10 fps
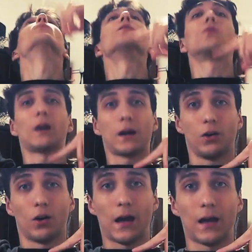When you tuck
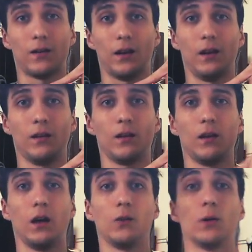your head in,
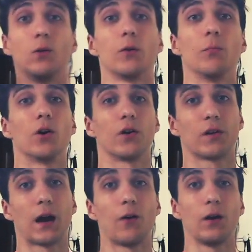it will look more
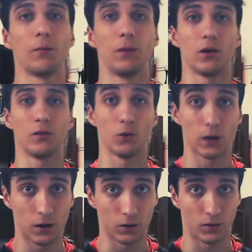scary because you
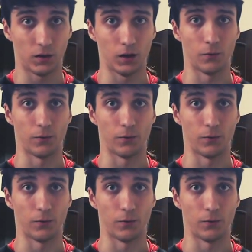cannot see the